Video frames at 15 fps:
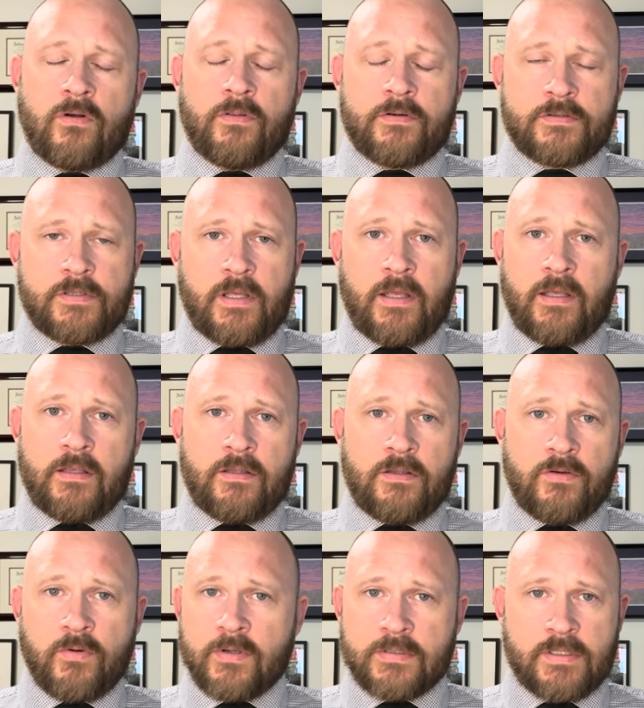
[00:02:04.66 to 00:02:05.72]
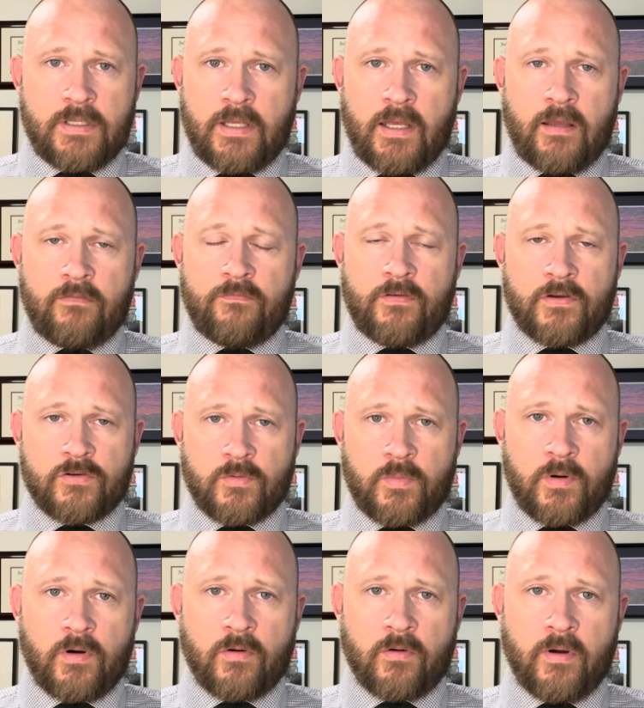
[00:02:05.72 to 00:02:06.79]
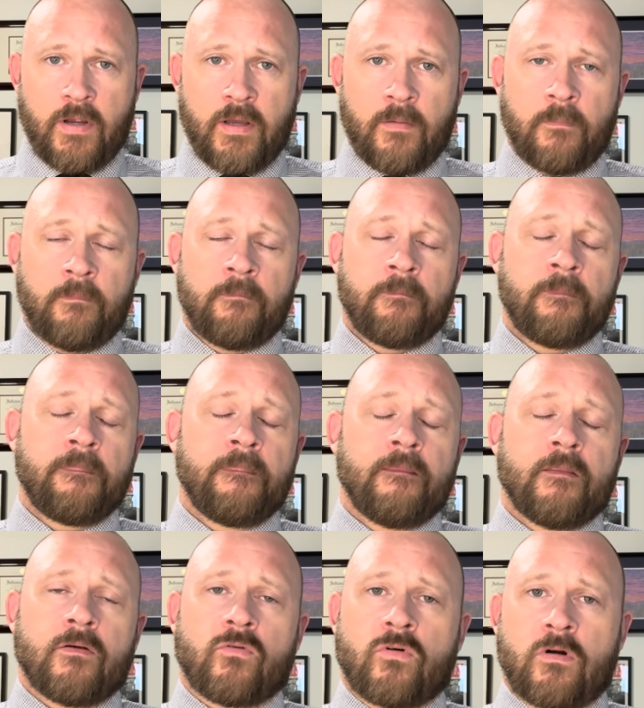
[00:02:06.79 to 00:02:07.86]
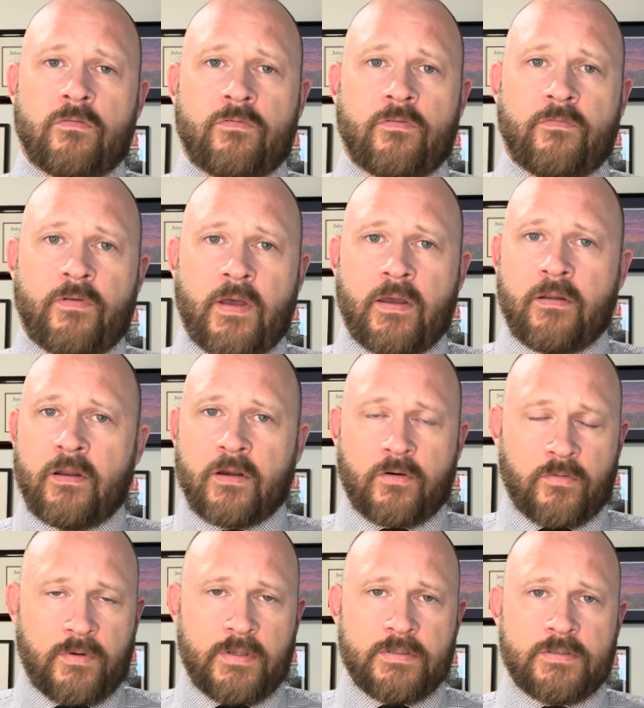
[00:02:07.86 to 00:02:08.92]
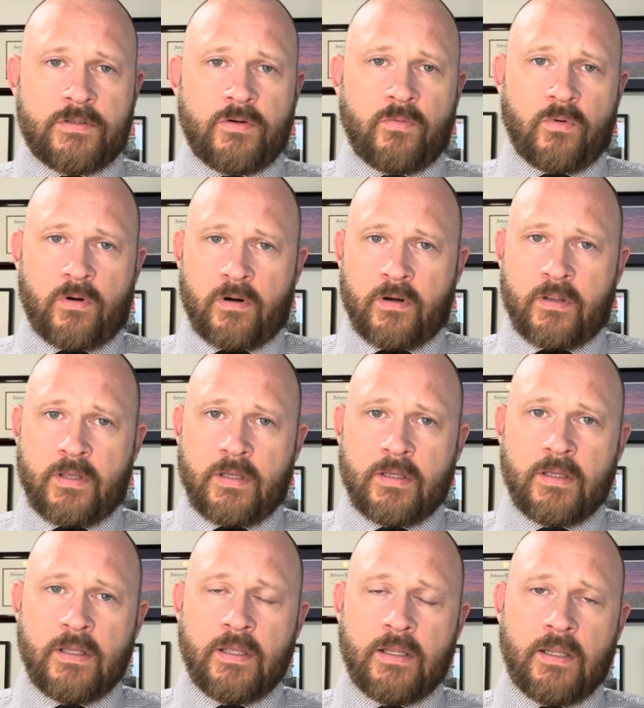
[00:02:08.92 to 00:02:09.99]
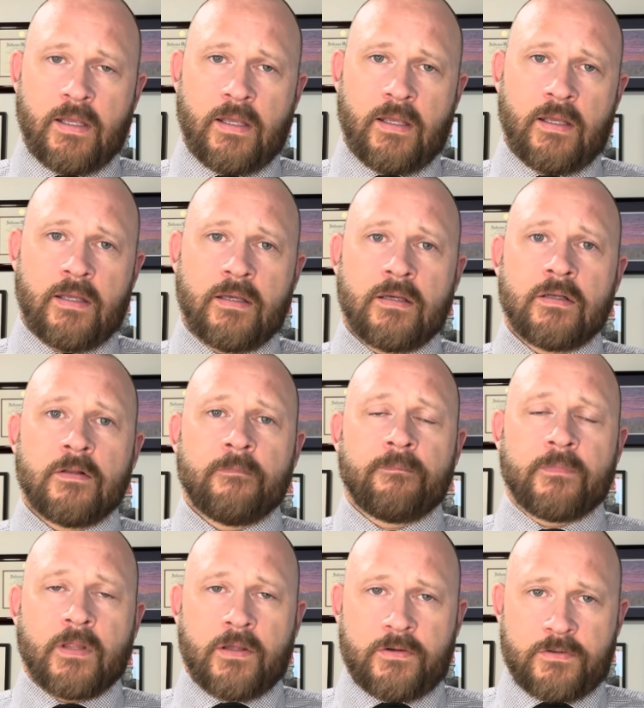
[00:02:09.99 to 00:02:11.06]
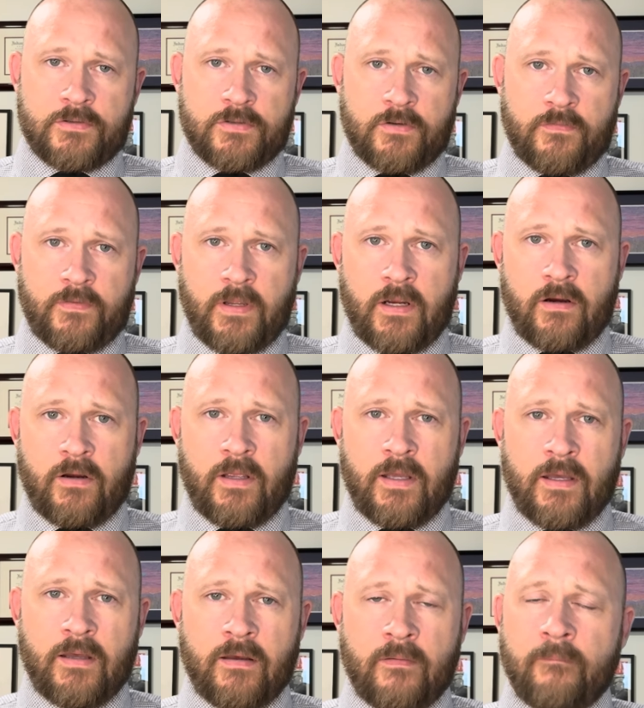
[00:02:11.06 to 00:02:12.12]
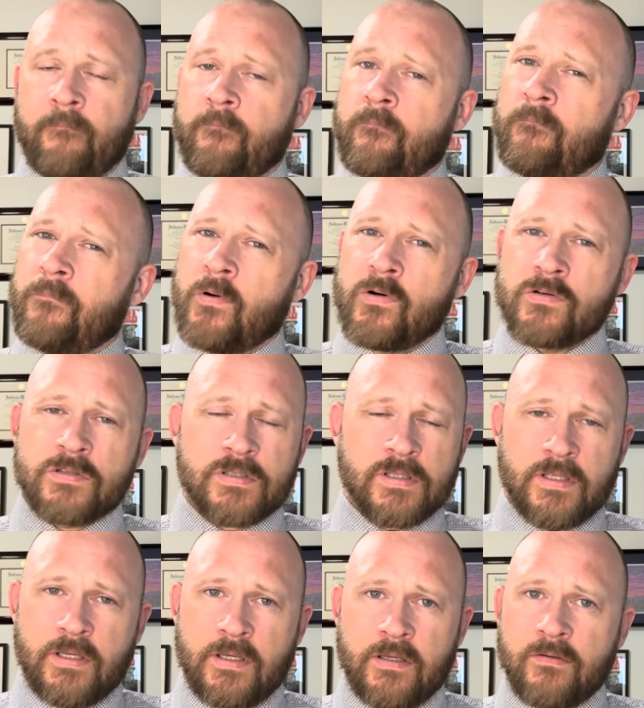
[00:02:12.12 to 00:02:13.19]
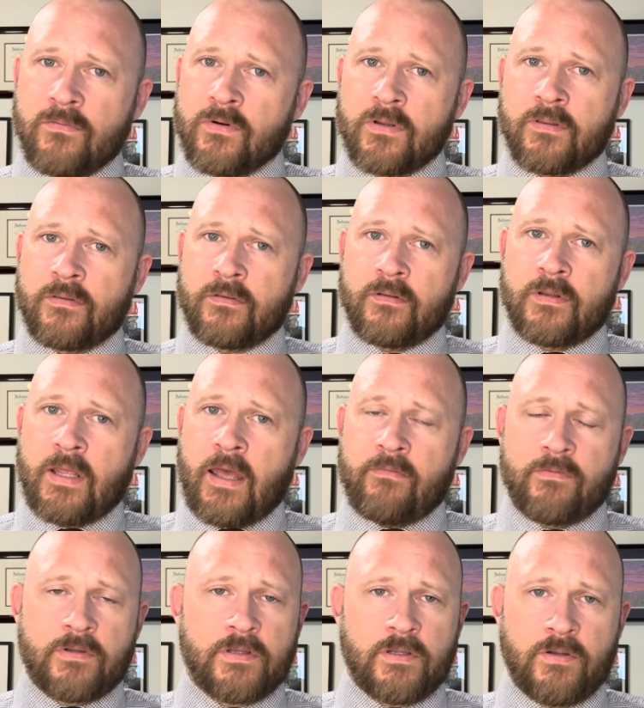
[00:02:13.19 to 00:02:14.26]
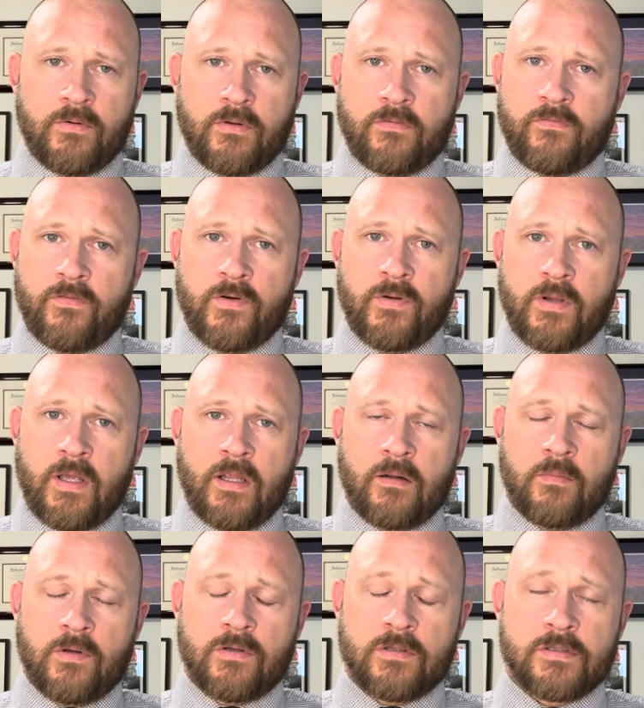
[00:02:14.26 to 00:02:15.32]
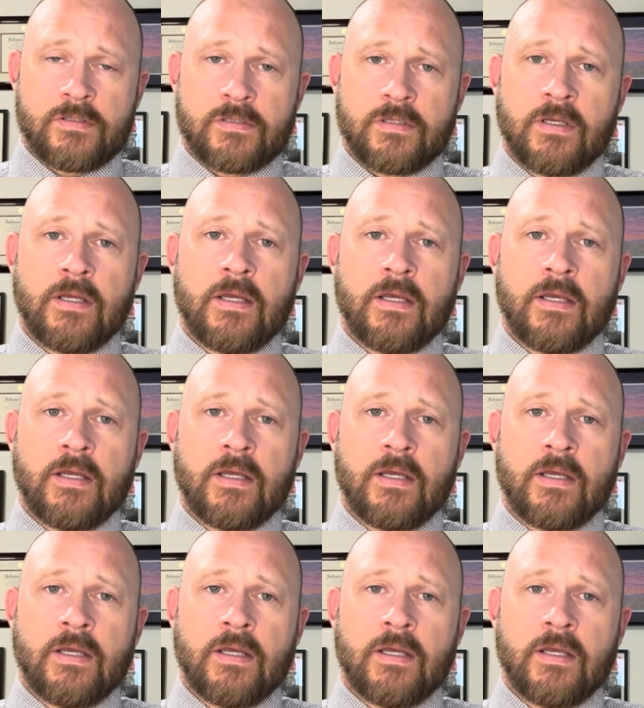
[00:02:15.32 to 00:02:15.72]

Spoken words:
There's a USDA federal program where if a vet agrees to work in a underserved area, mostly with having to do with food animals,